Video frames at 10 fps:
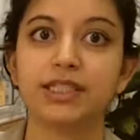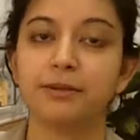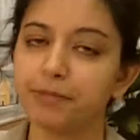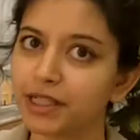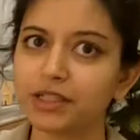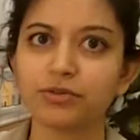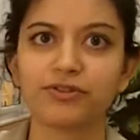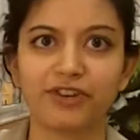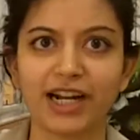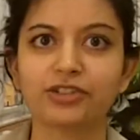typically
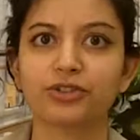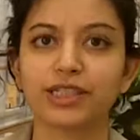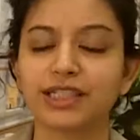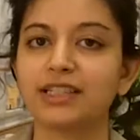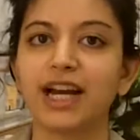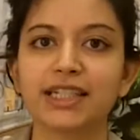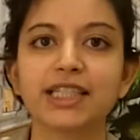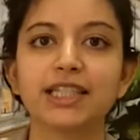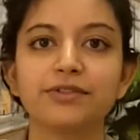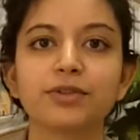refractory to
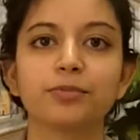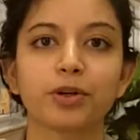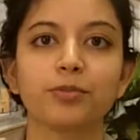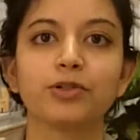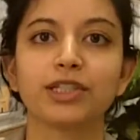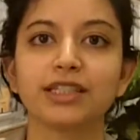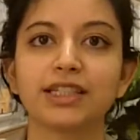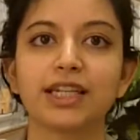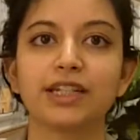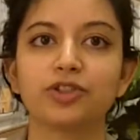laxatives or
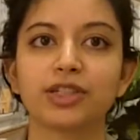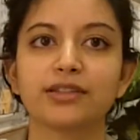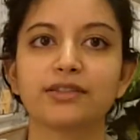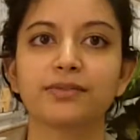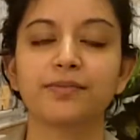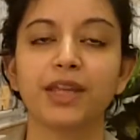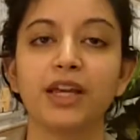promotility agents.